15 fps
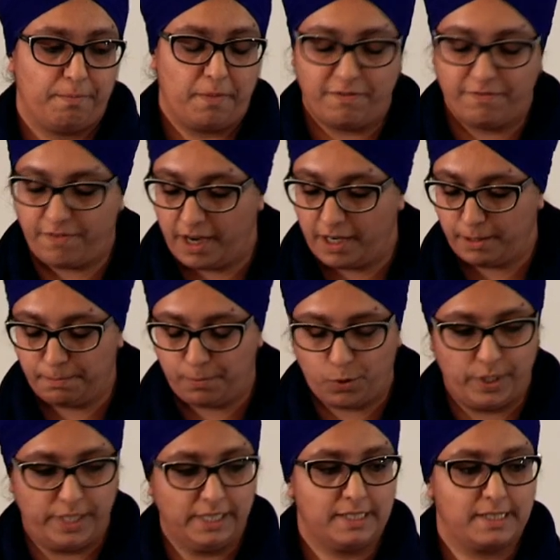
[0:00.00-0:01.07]
my final
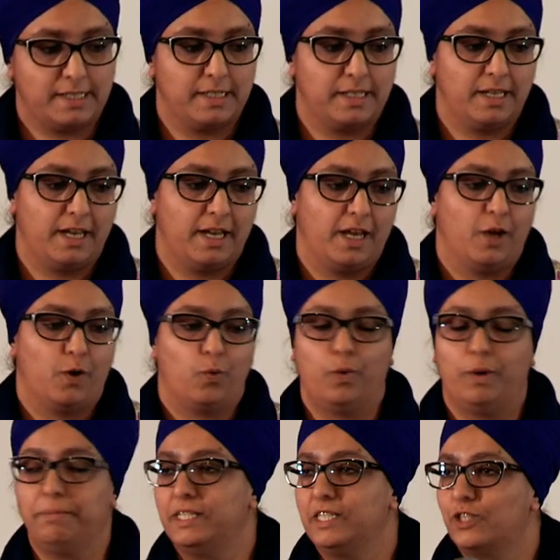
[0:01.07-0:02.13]
point,
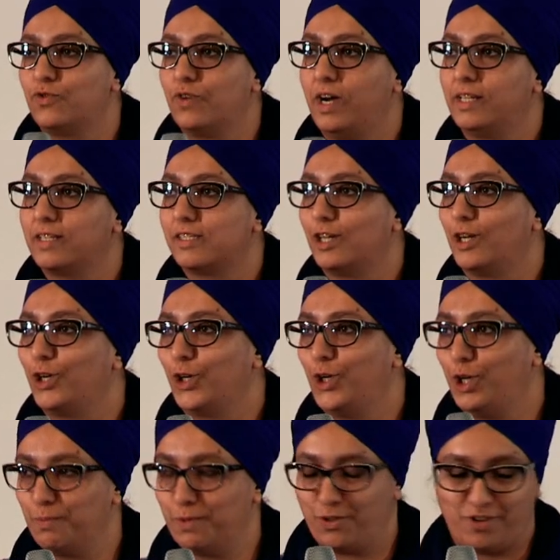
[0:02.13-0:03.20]
women's rights are
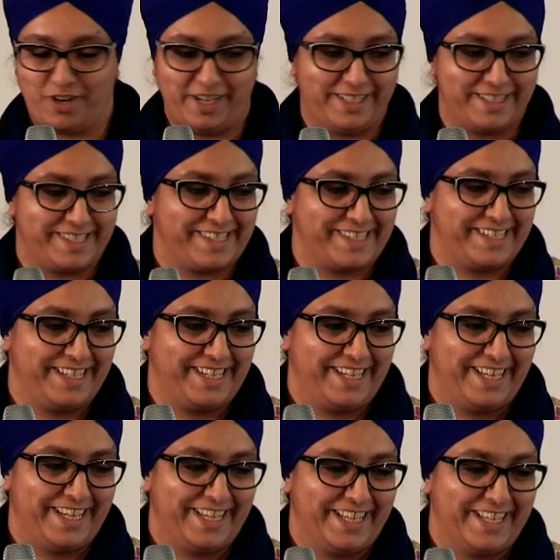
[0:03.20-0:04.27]
human rights.
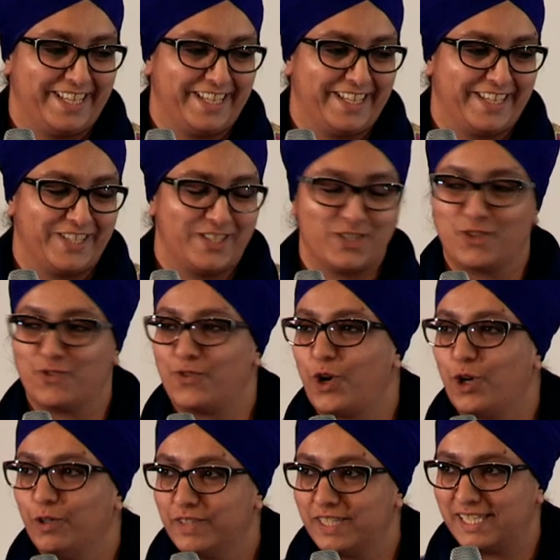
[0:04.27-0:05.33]
So the
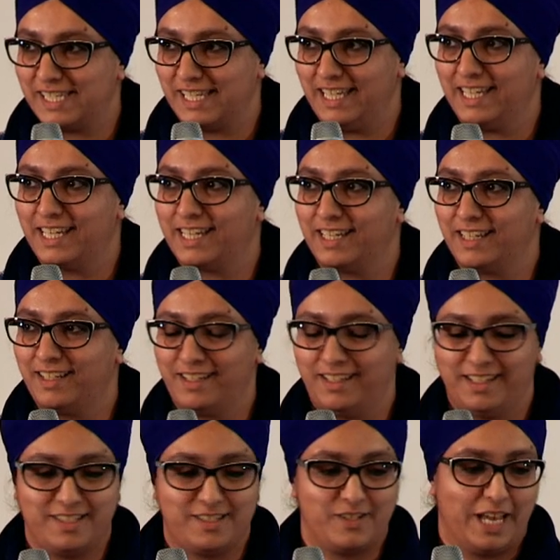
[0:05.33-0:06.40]
role of a Sikh
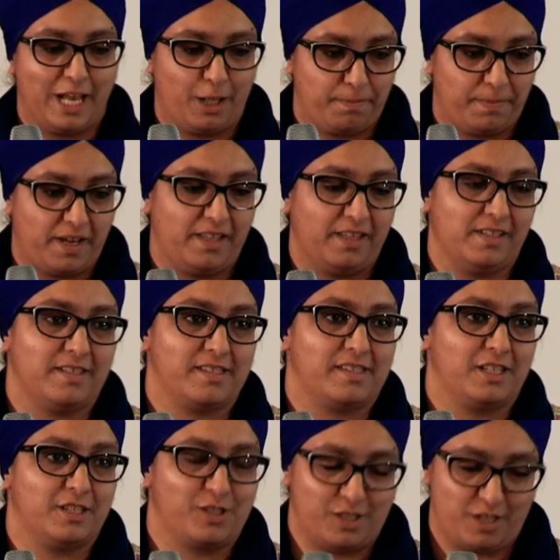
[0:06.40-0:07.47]
is to help others
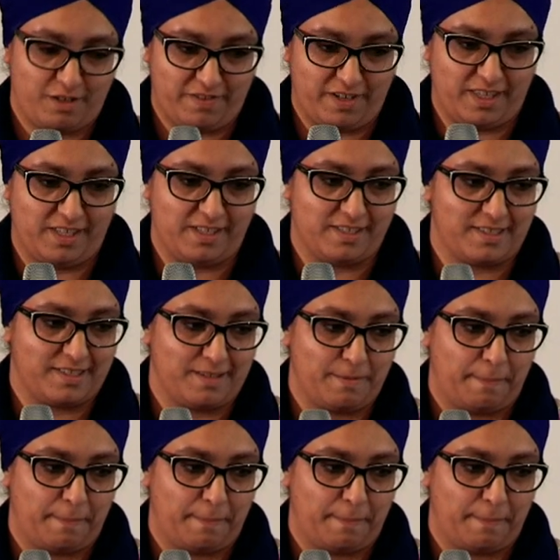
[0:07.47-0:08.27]
and serve others.